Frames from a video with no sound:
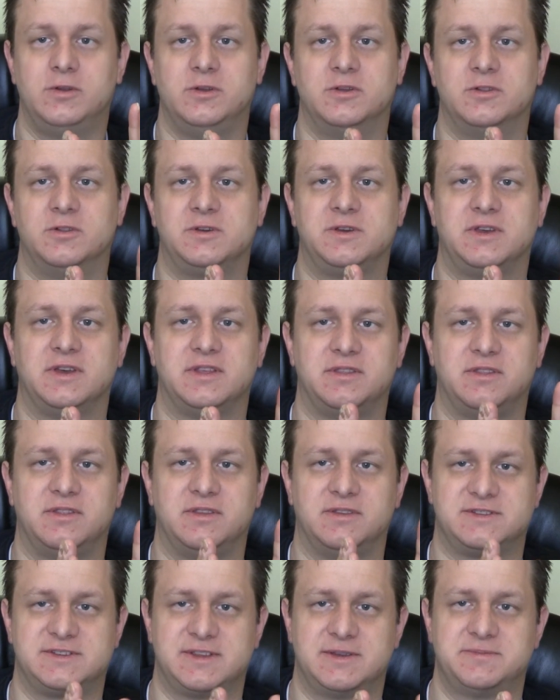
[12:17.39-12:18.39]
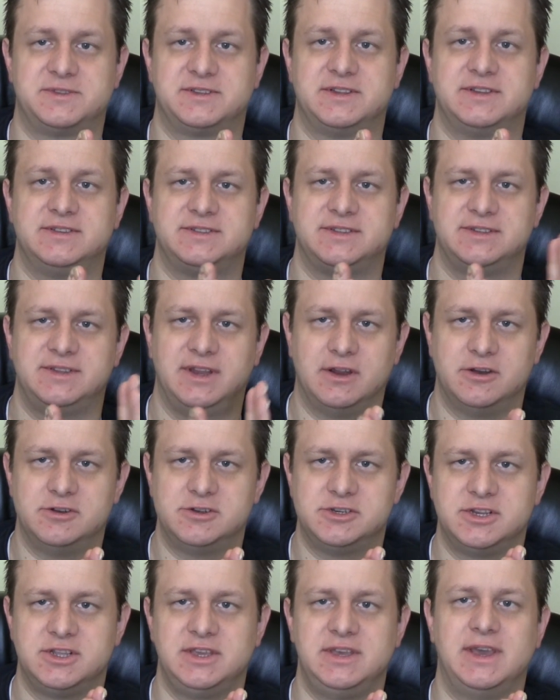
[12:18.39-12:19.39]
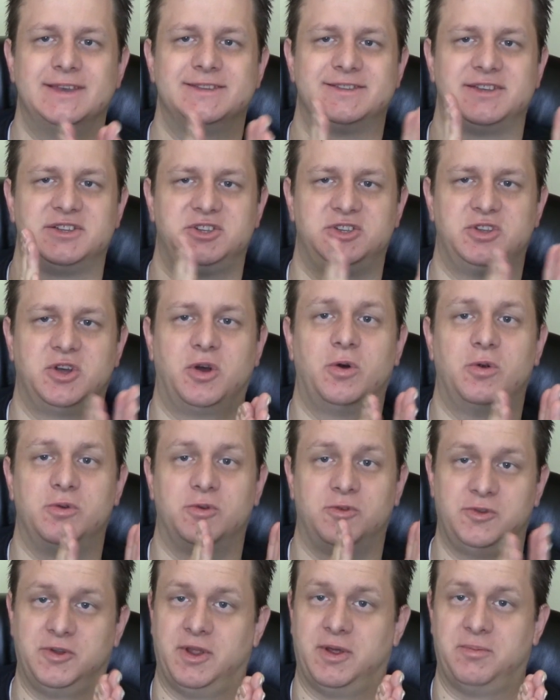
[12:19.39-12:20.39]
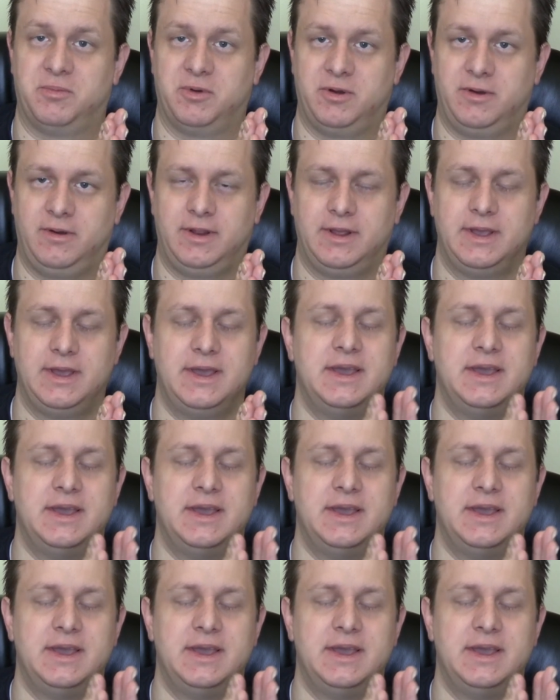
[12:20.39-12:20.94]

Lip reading: You look at the substance and energy as a total number.